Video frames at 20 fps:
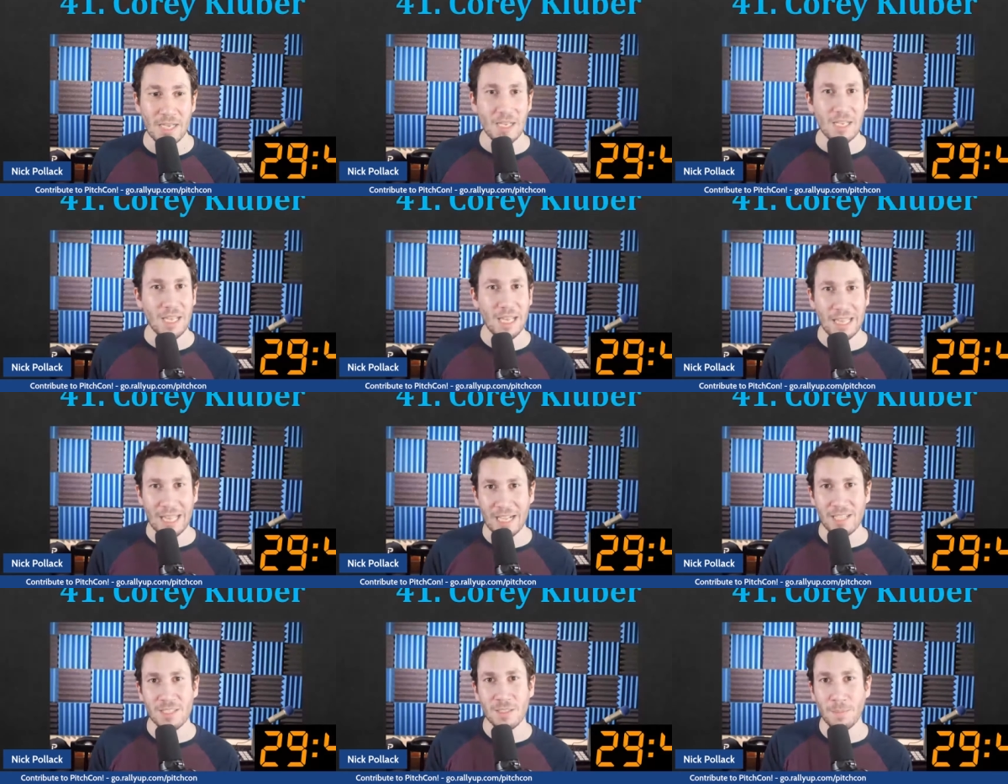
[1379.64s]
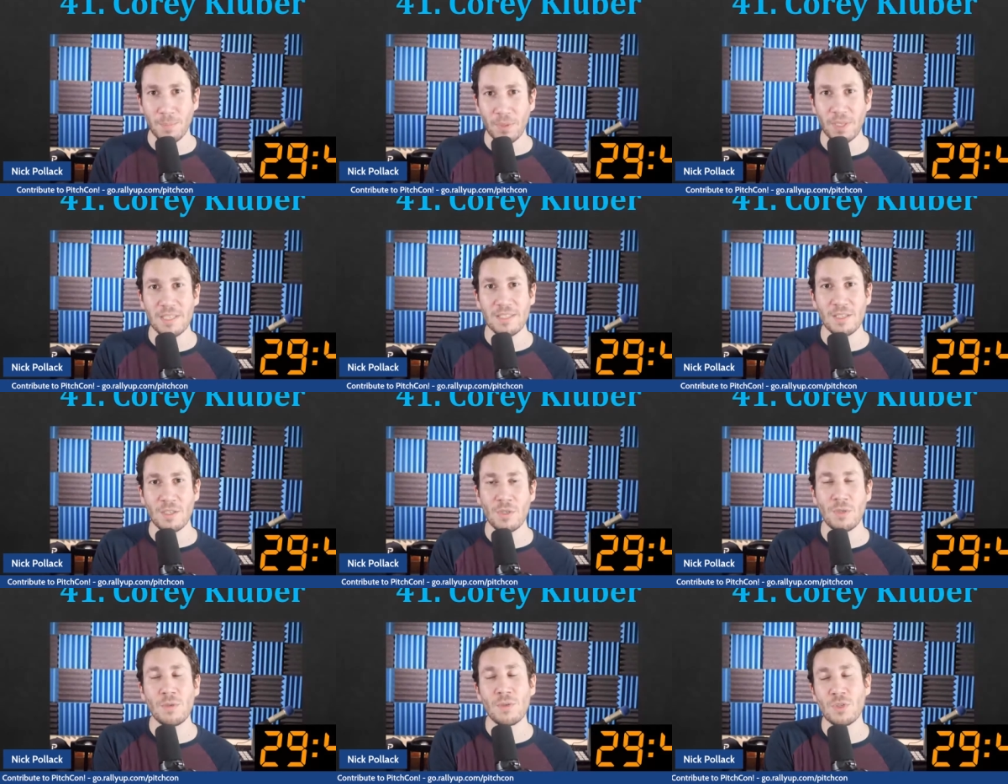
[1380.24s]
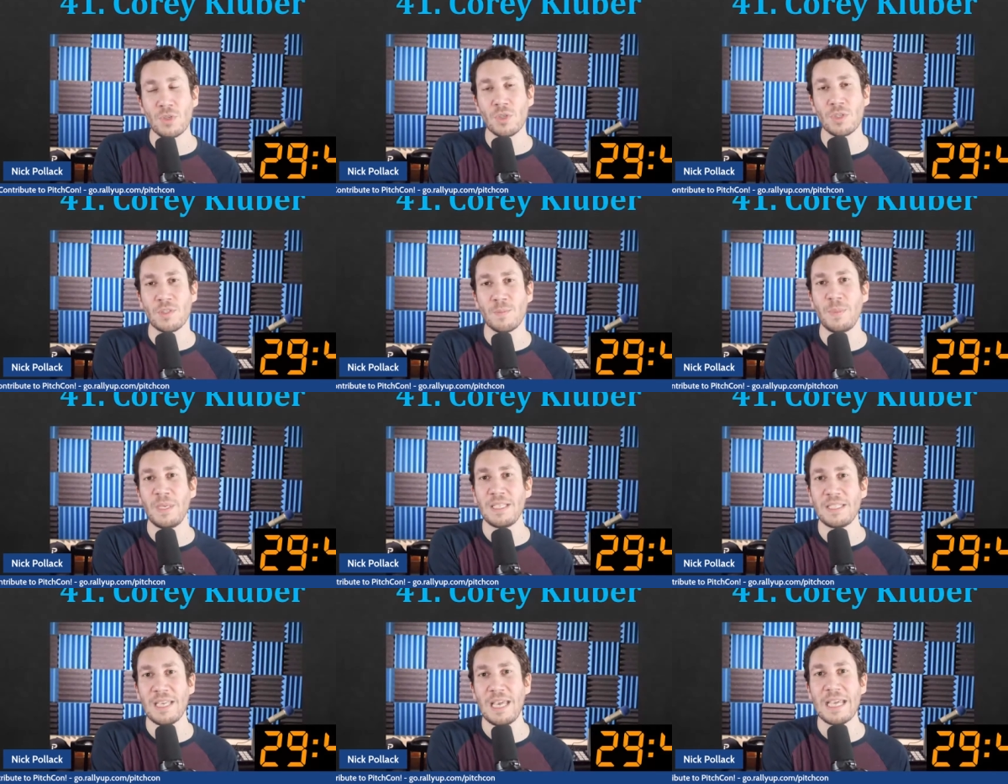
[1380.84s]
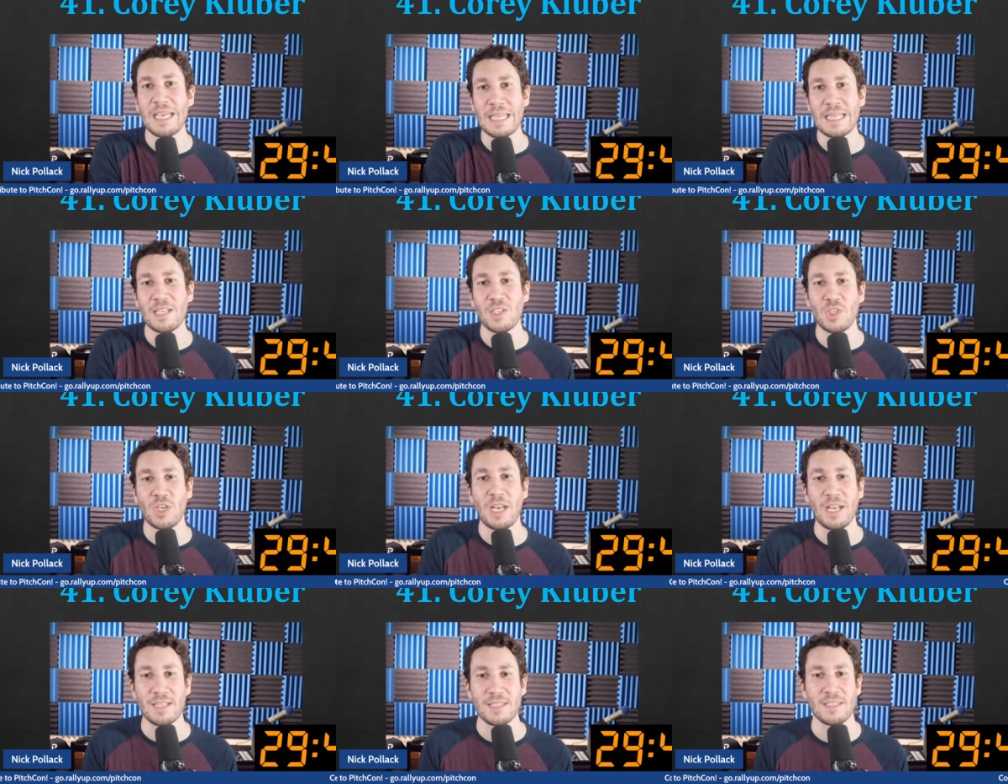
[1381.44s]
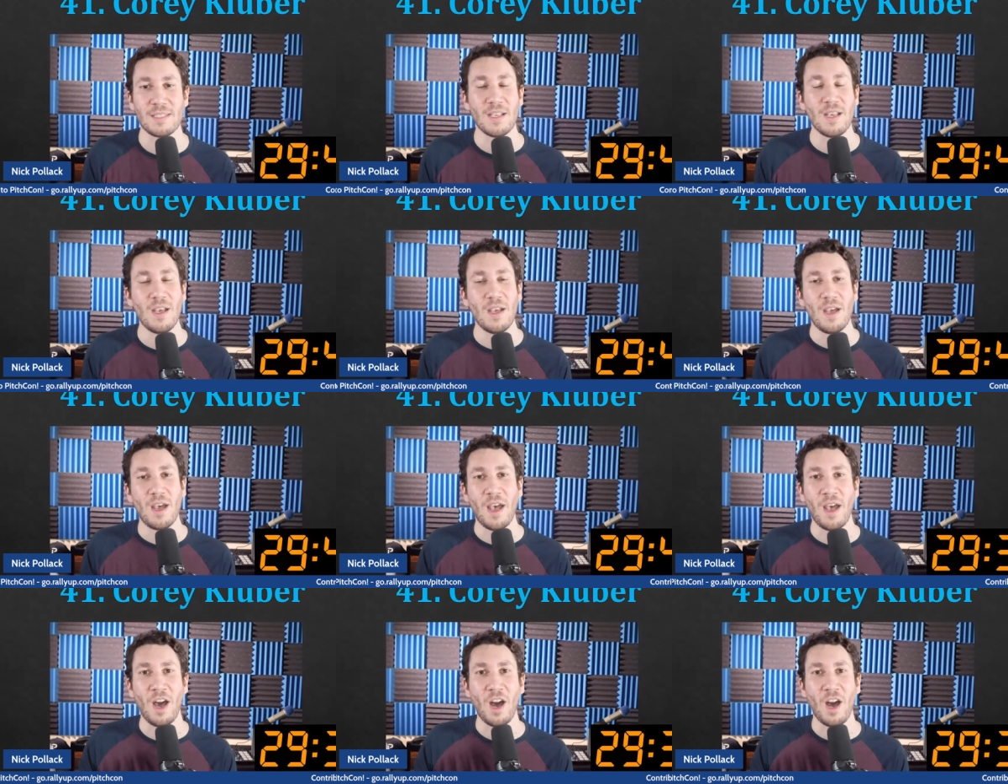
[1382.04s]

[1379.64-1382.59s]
that's the place that you should be taking the chance uh,